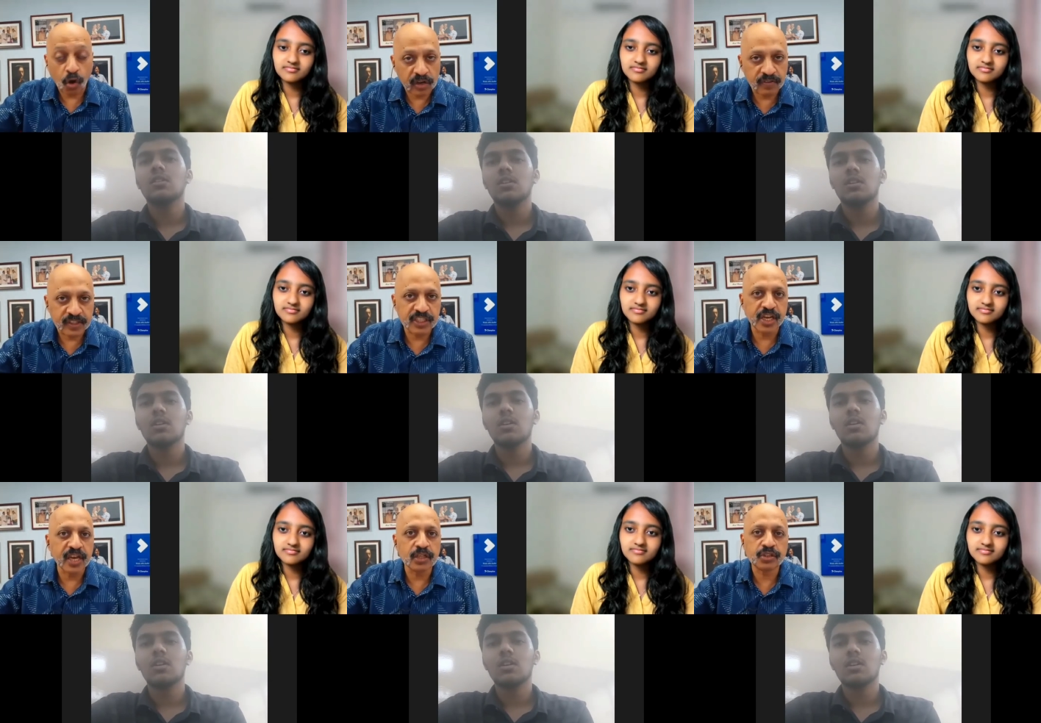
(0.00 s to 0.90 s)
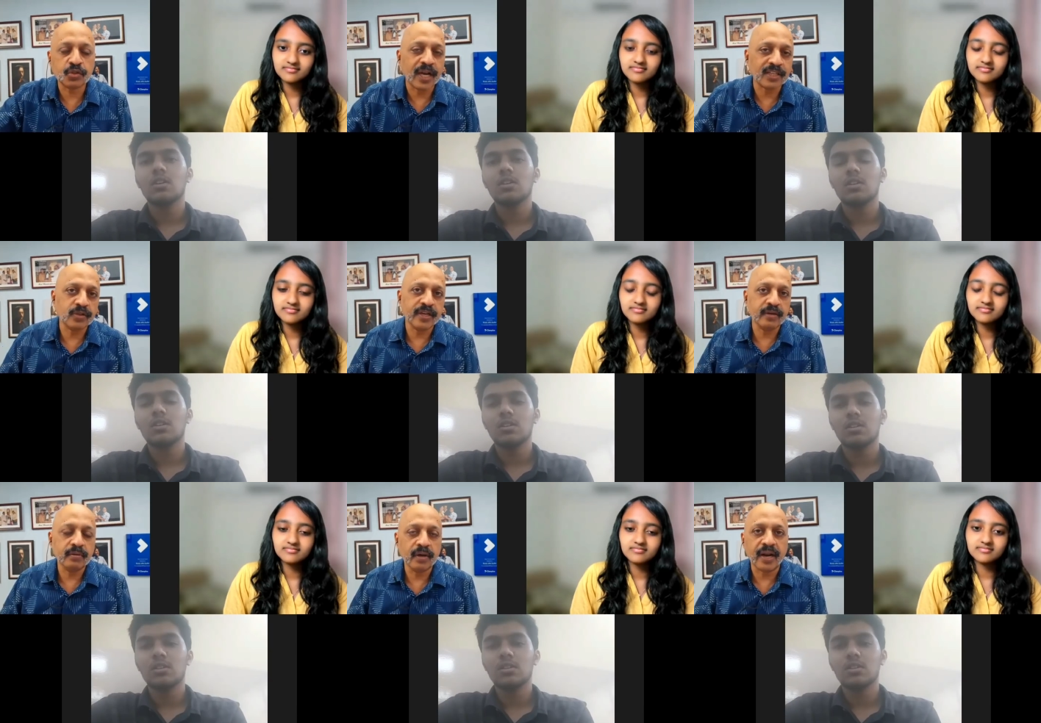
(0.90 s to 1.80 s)
Speaker 1: or even the JEE should
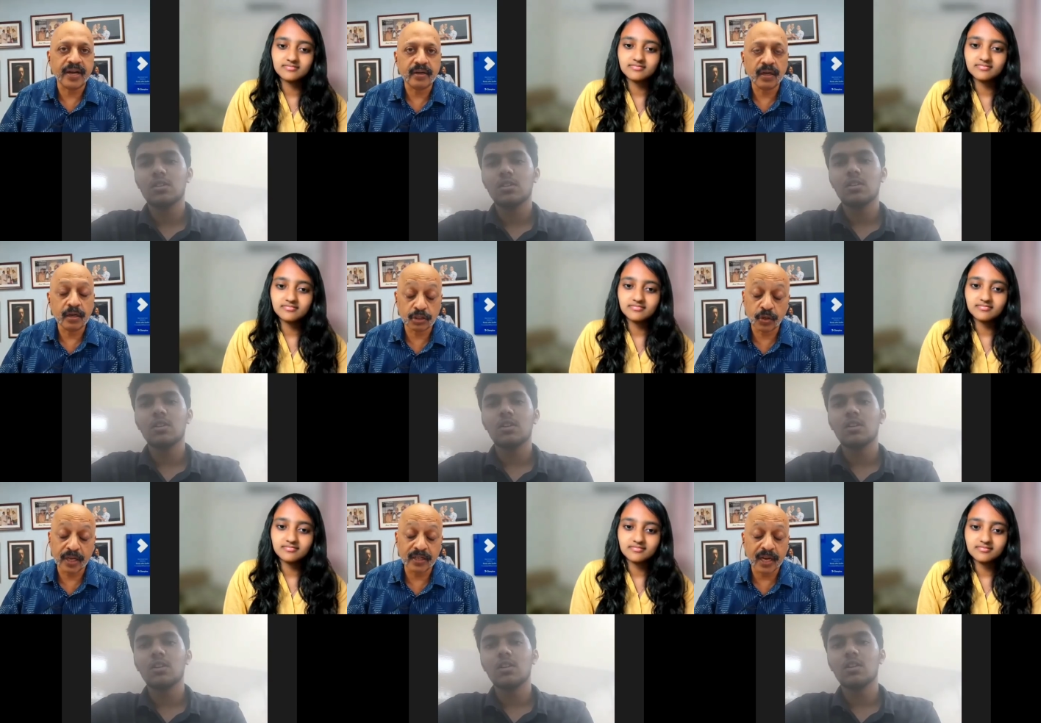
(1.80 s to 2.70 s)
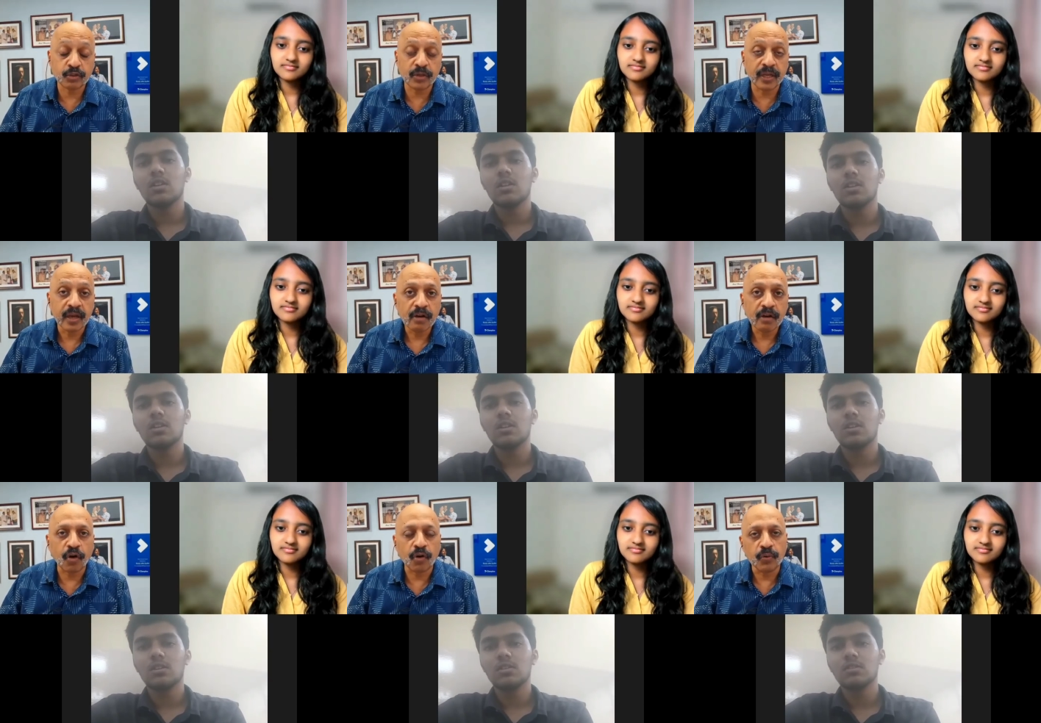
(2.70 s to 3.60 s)
actually write, uh, should actually
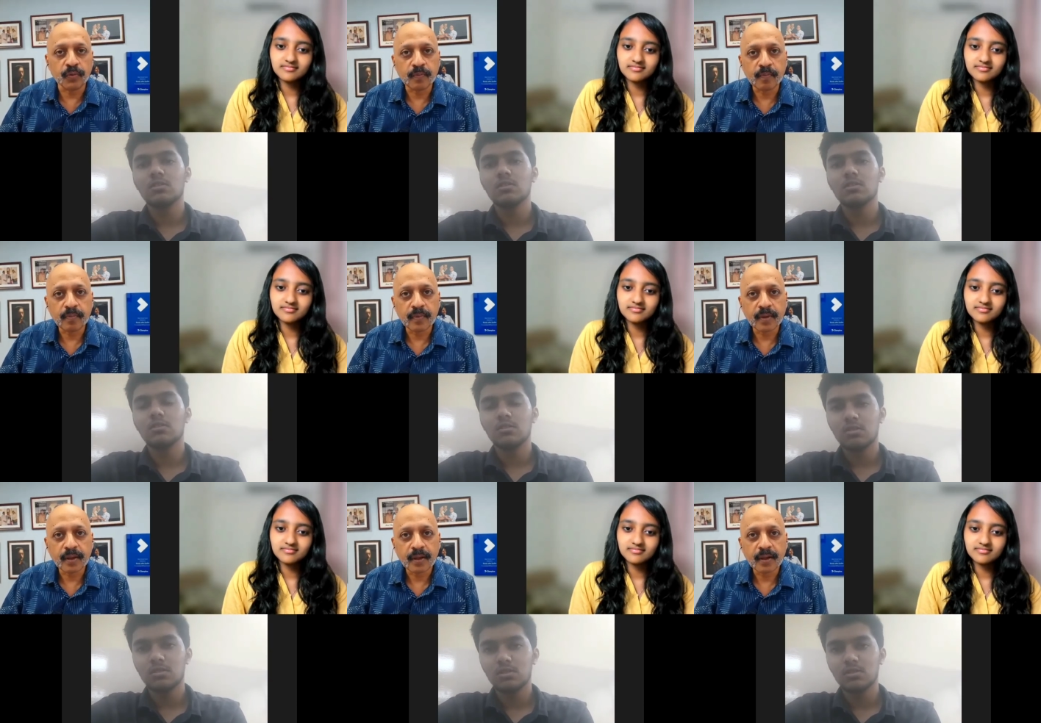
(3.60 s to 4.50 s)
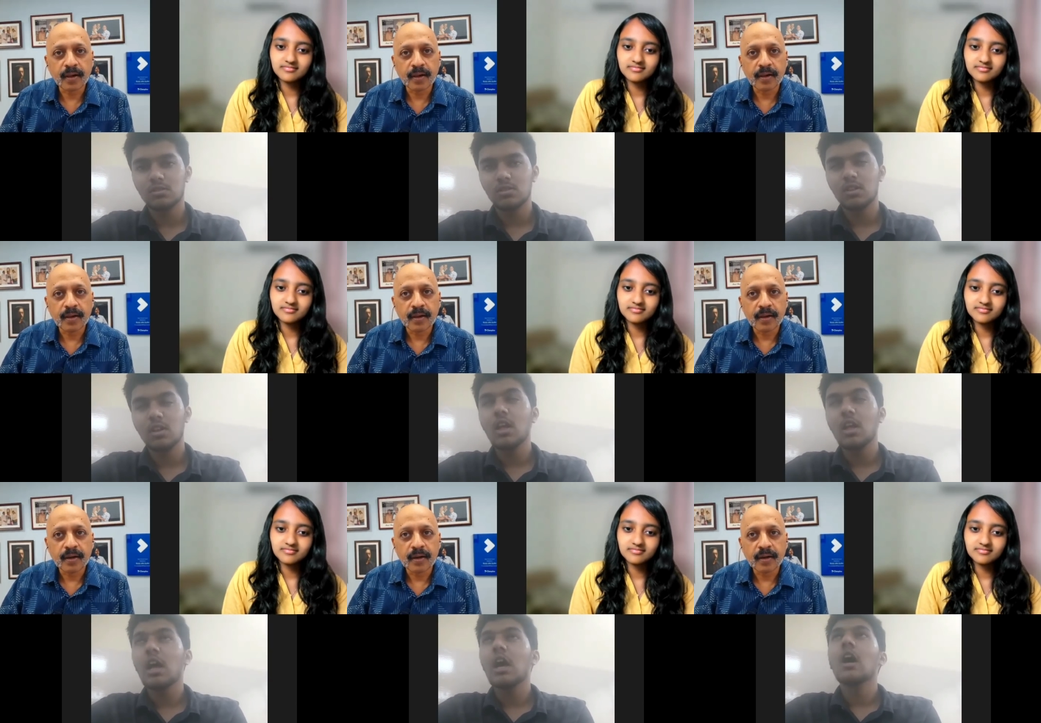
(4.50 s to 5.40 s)
follow?
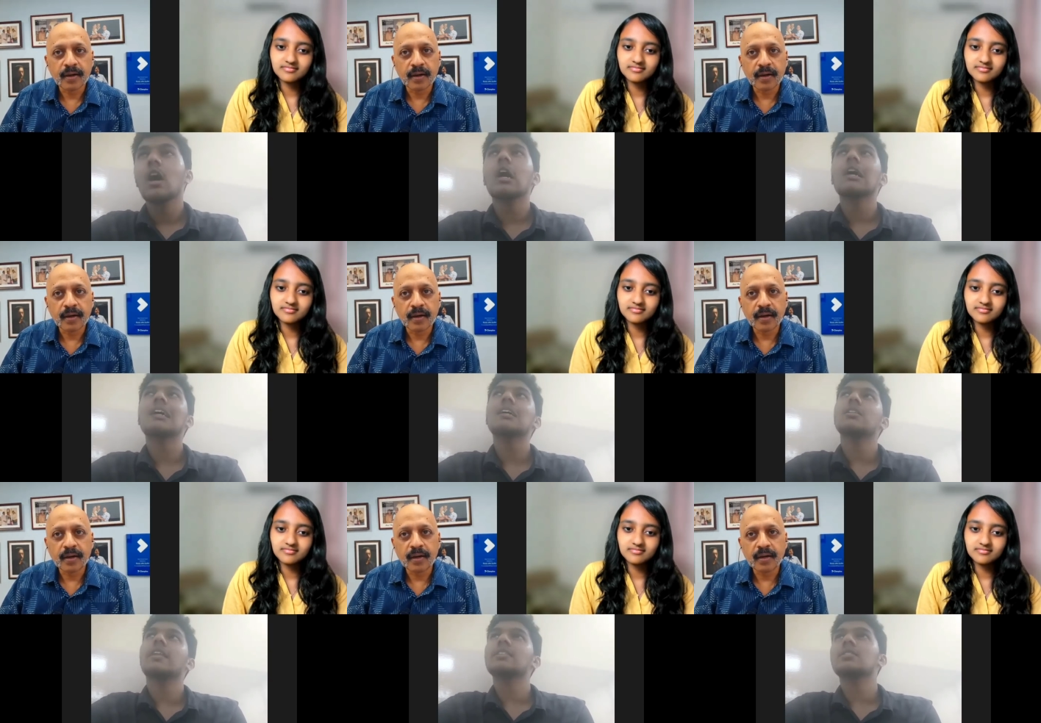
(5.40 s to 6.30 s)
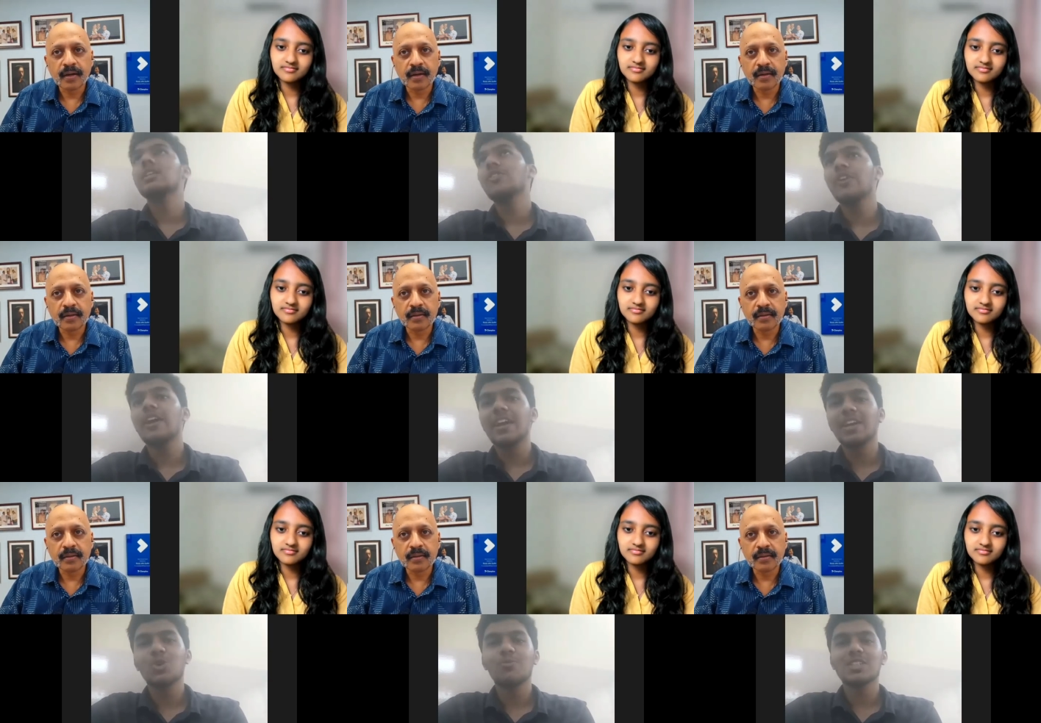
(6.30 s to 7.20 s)
Speaker 2: Uh, that's different. Like
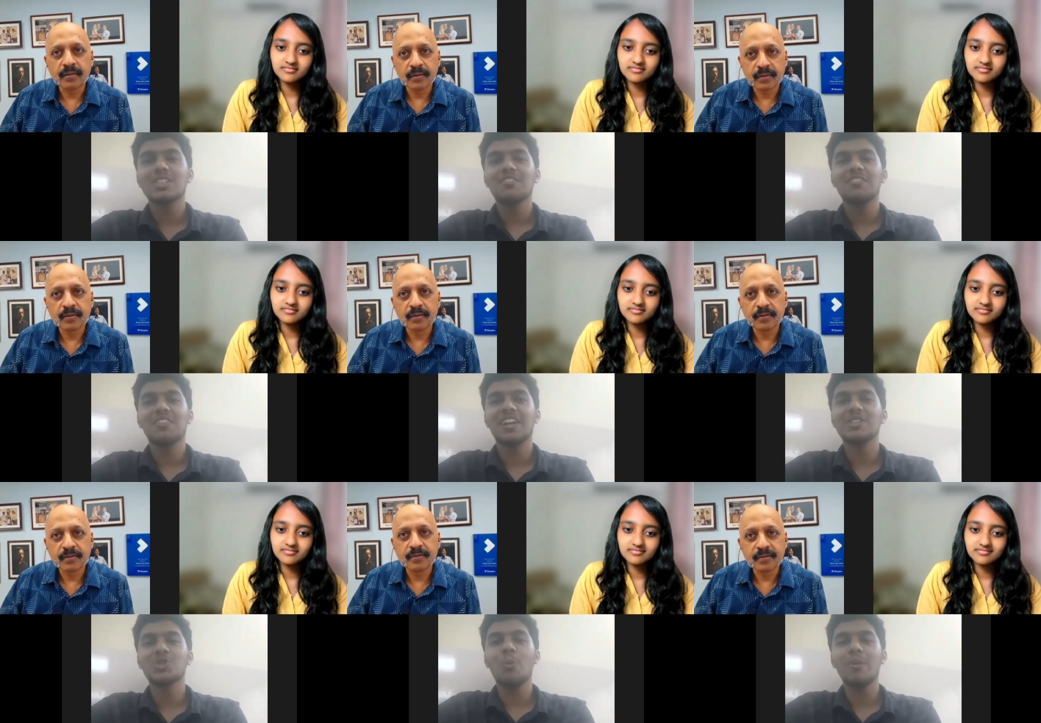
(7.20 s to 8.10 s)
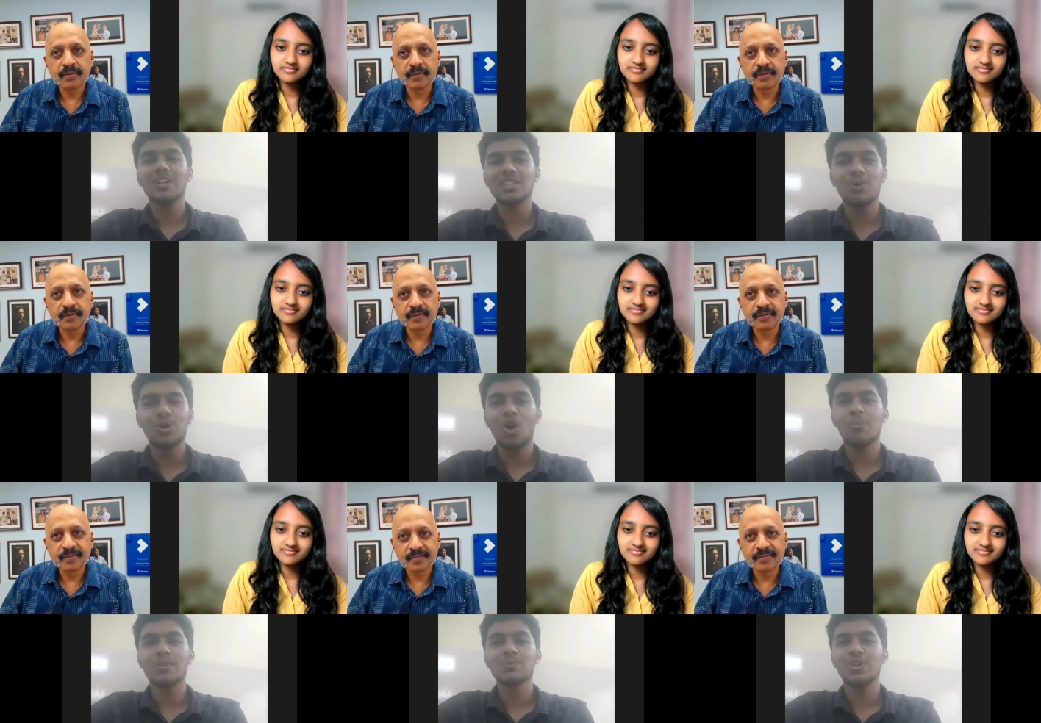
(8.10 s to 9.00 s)
you must have read so much about
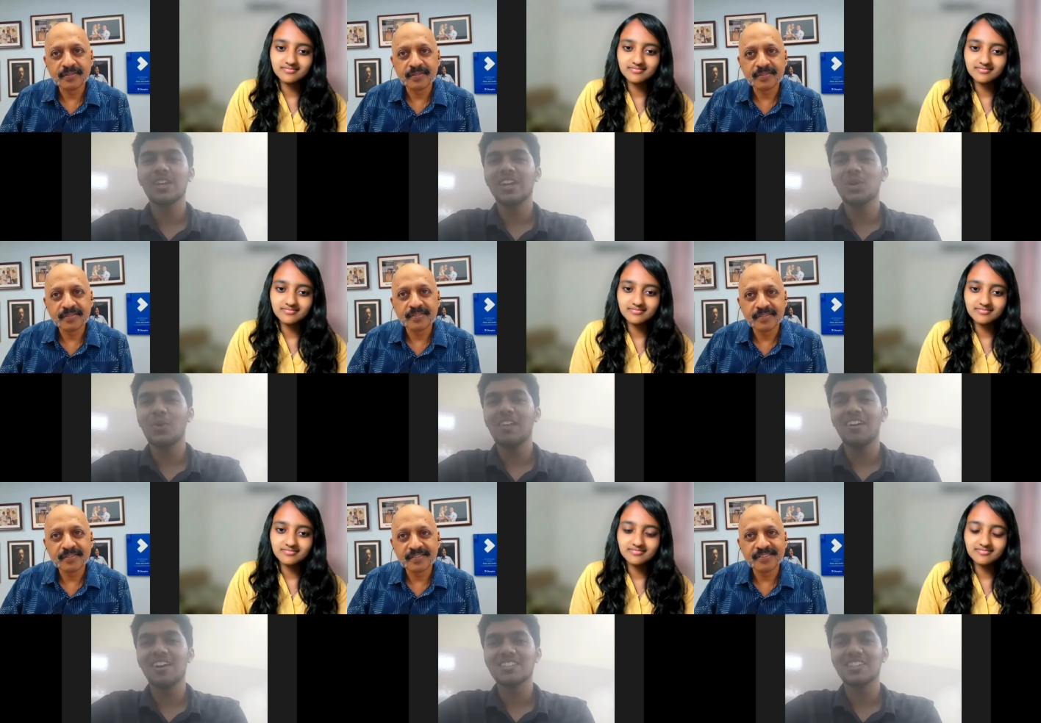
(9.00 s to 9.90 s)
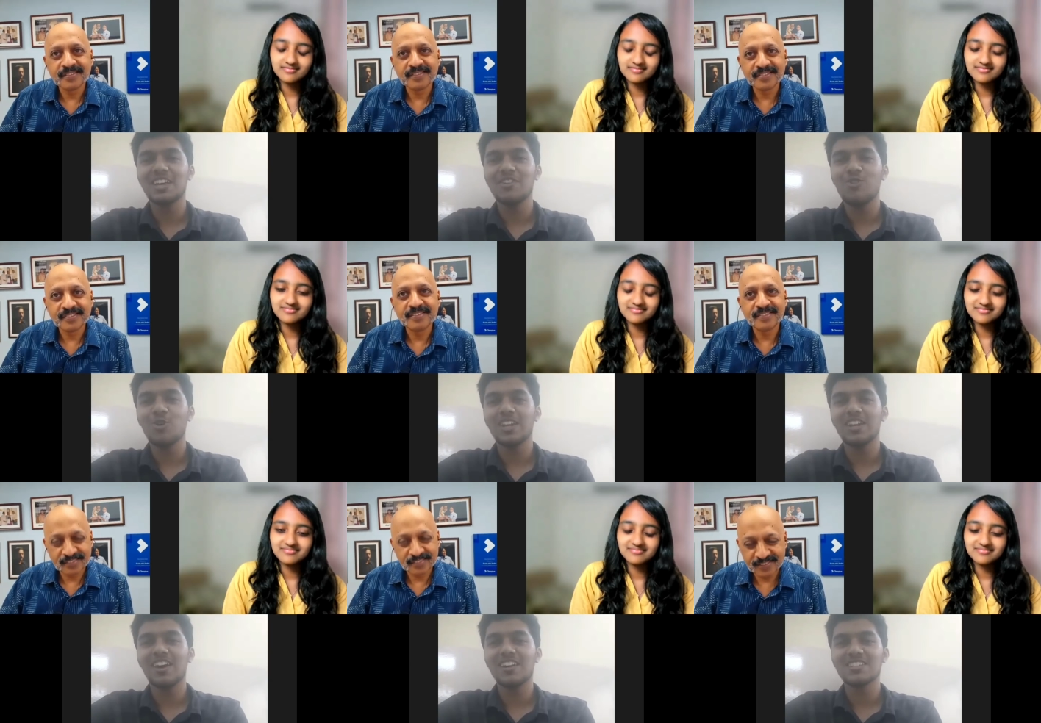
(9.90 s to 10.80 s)
toppers putting in 12 hours a day,
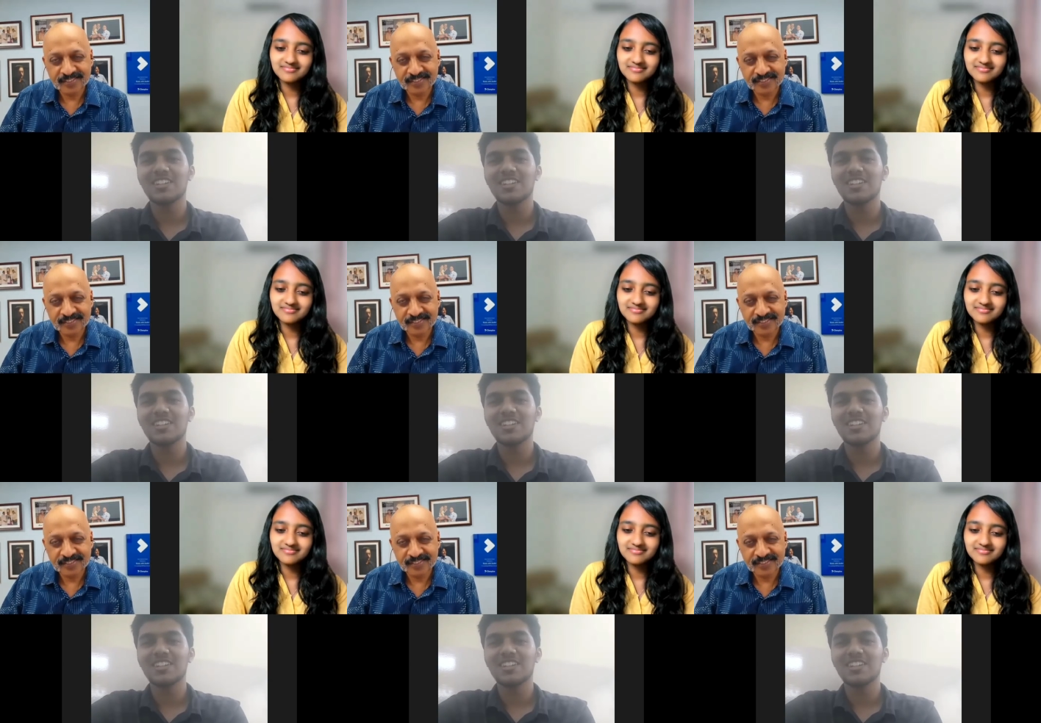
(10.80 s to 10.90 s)
14 hours